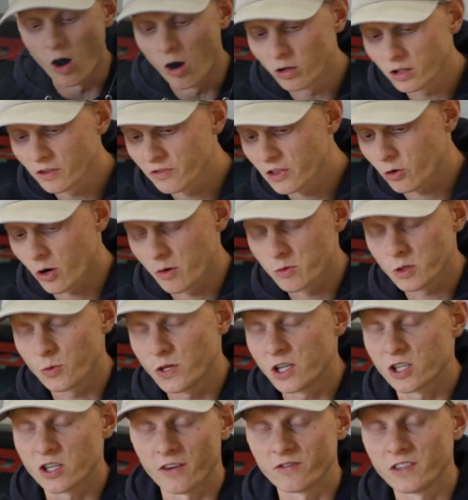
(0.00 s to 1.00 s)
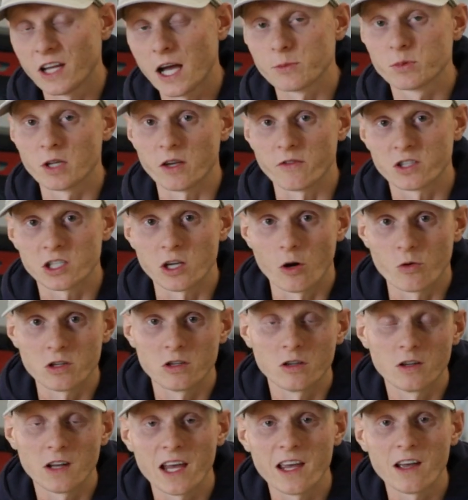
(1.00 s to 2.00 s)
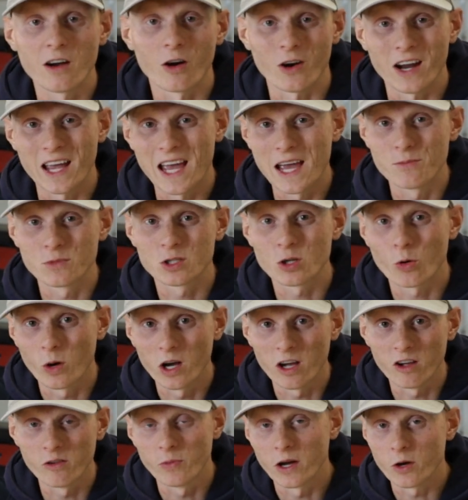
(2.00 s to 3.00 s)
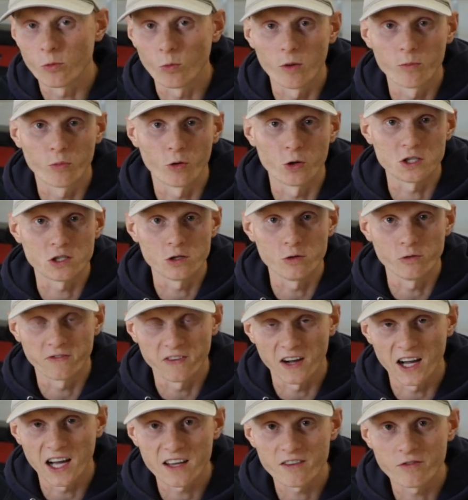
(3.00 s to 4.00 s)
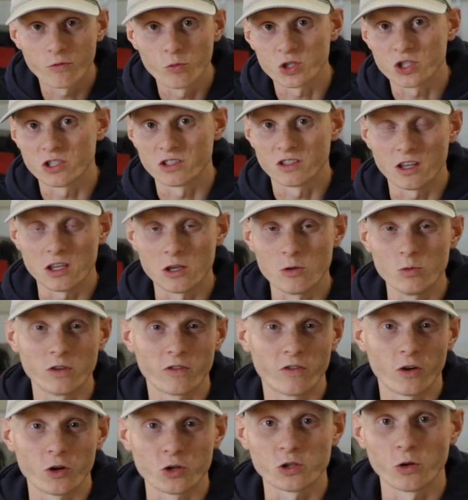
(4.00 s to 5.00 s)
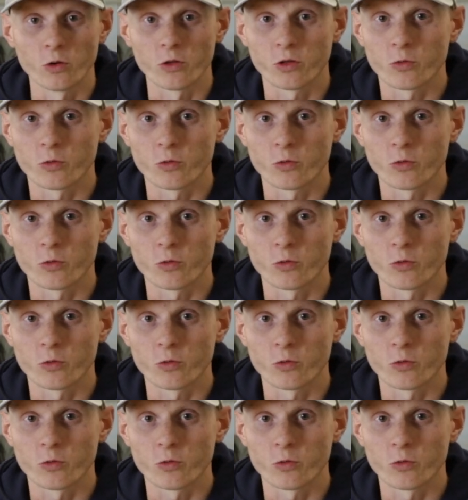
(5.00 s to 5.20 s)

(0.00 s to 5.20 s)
all of the GrimmSpeed shift knobs I've shown you today are M12 by 1.25, which is the universal